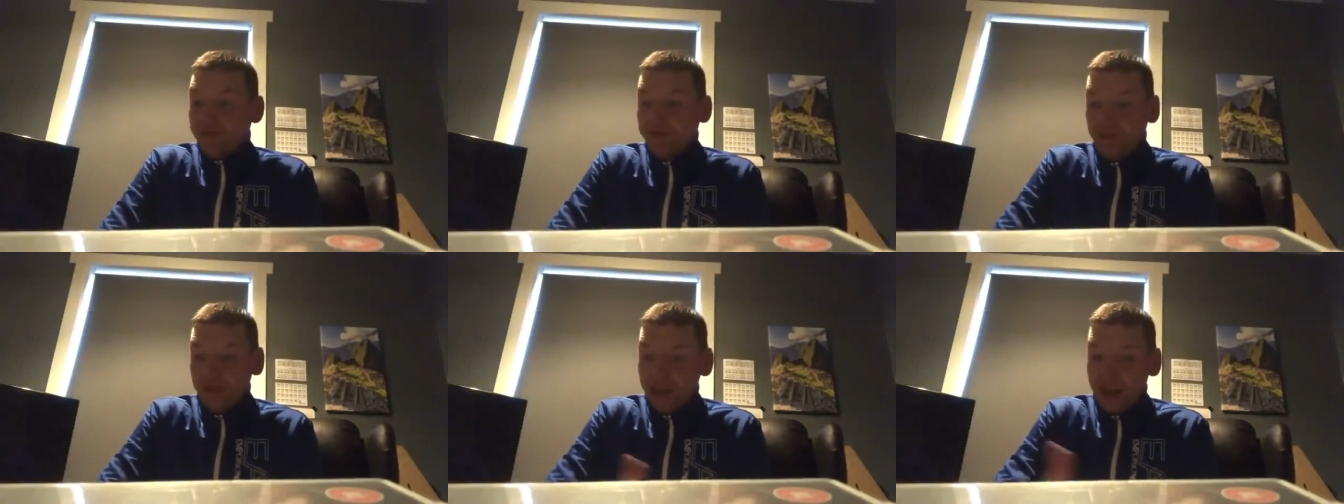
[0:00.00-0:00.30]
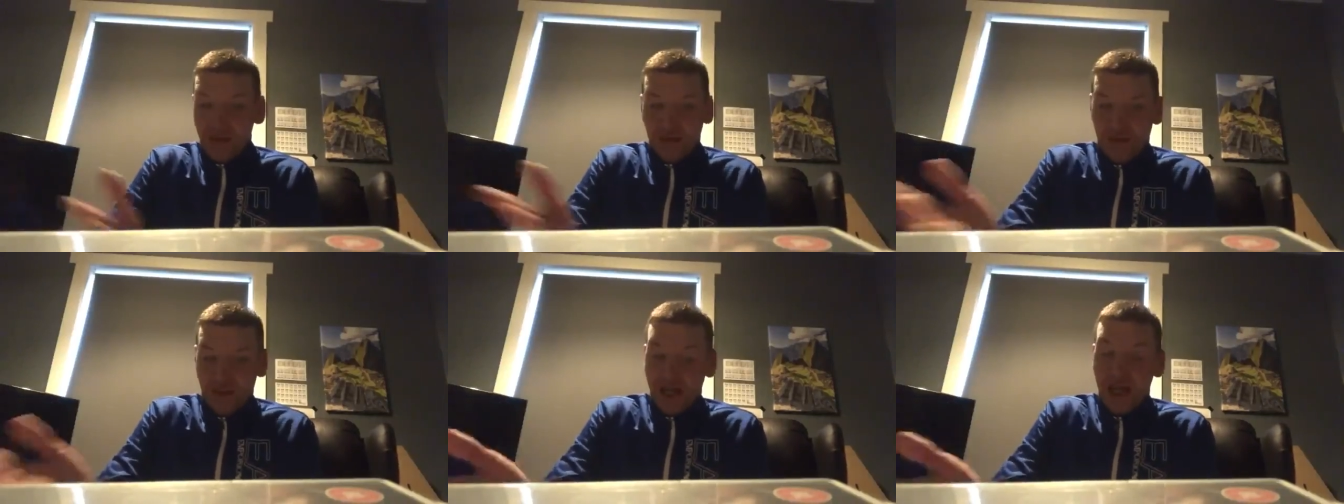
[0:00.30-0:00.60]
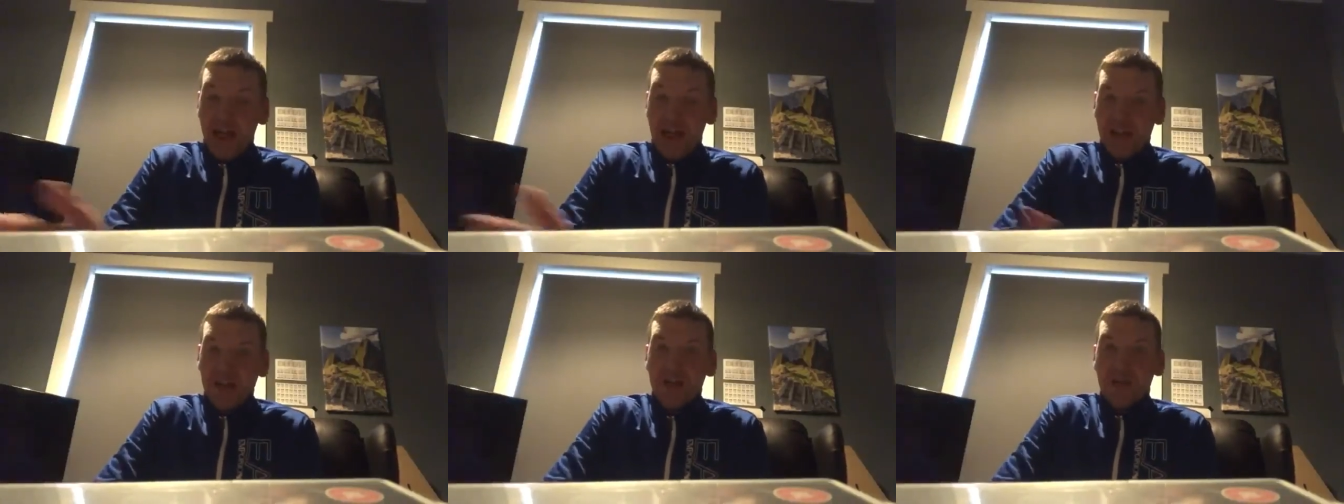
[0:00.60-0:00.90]
That's
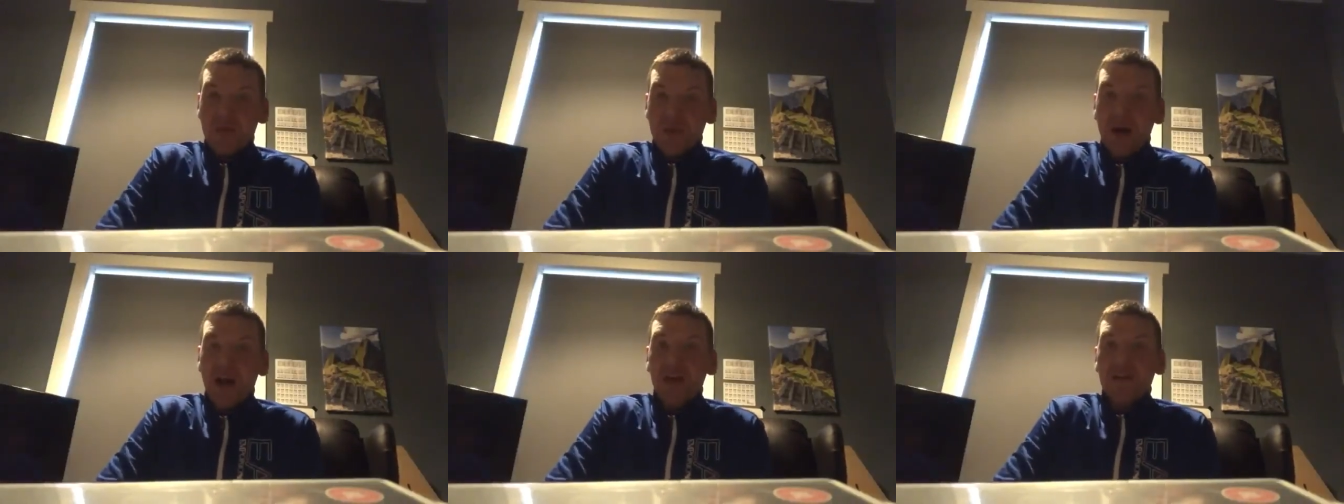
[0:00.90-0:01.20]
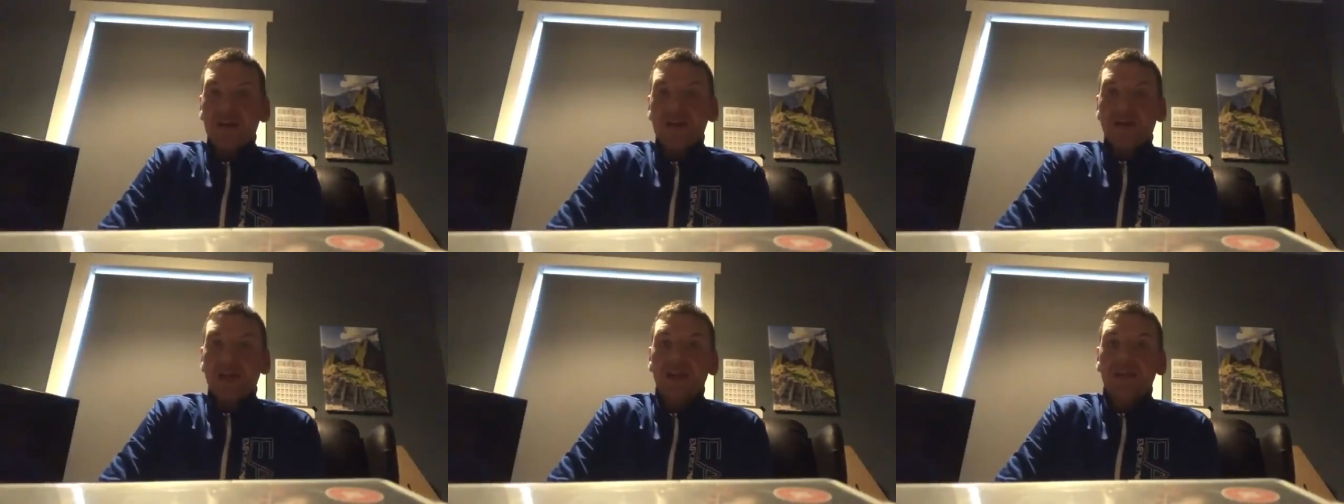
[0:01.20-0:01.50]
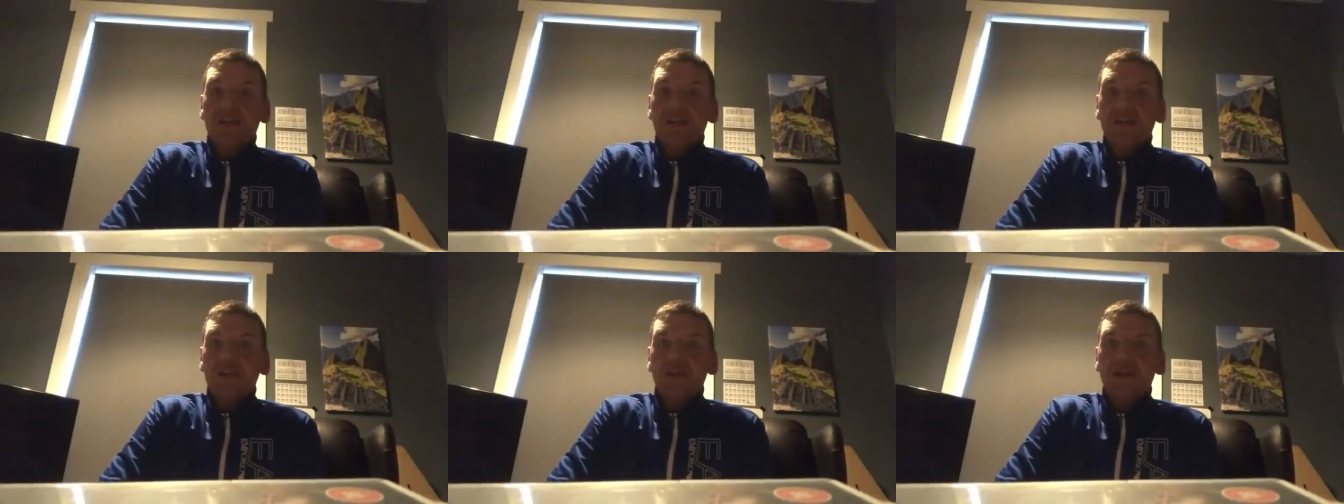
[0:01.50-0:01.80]
that is the smartest
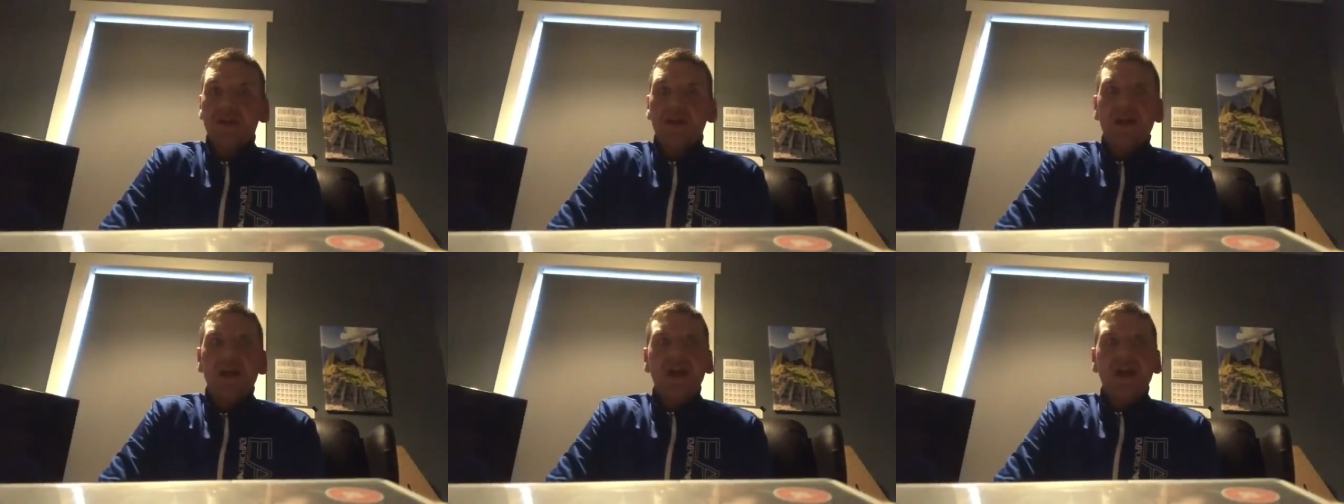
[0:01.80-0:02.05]
thing to do.